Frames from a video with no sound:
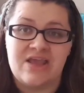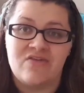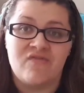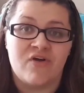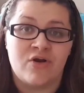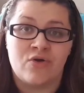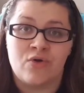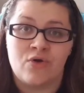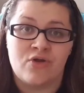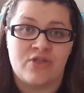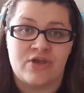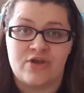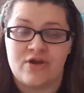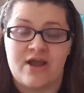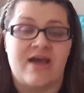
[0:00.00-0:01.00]
infertile or
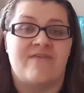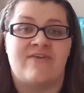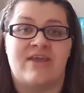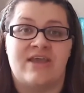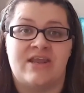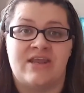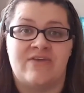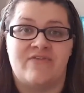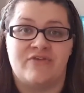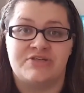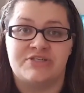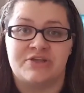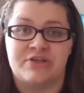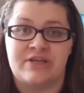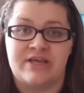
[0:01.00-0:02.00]
that you're having any
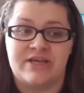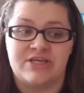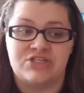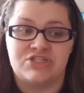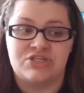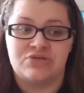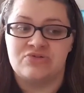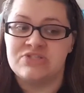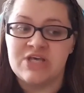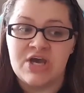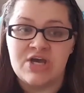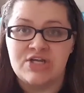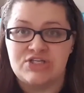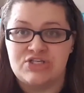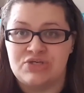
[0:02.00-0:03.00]
fertility issues,
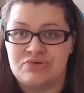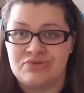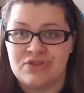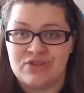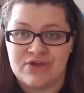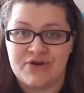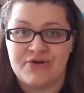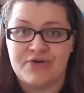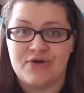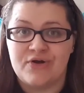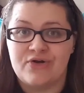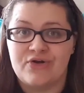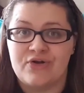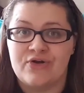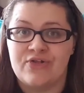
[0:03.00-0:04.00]
to the third
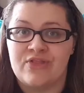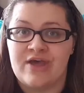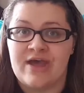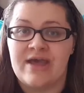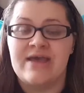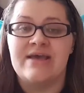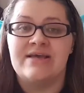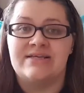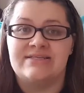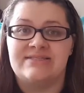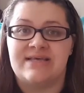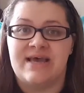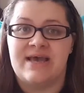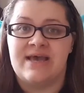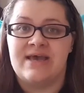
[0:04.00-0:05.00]
doctor that
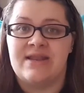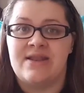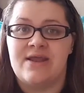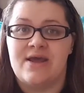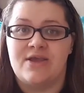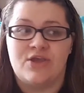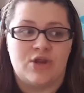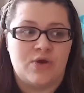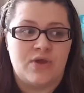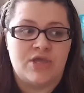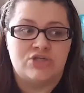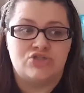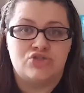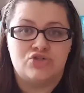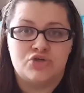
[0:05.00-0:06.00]
said,
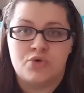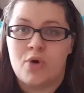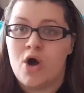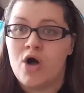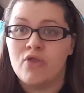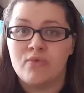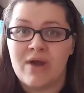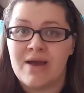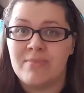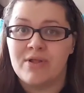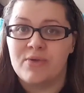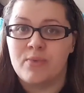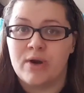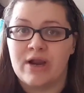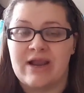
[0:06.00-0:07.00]
he drew all the right
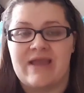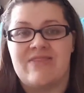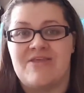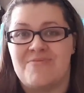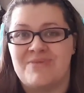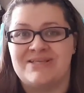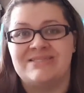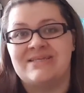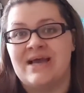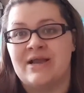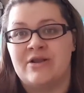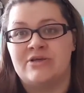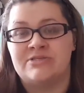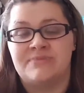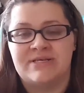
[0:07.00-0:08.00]
blood work and then
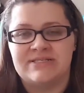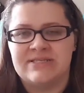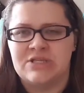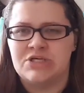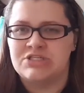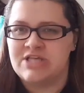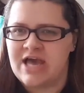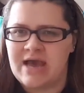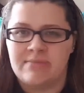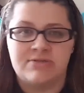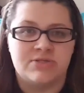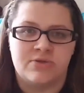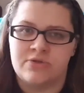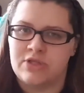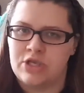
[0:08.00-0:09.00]
misdiagnosed me and said, there's
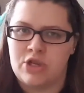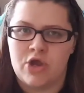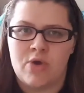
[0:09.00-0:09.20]
absolutely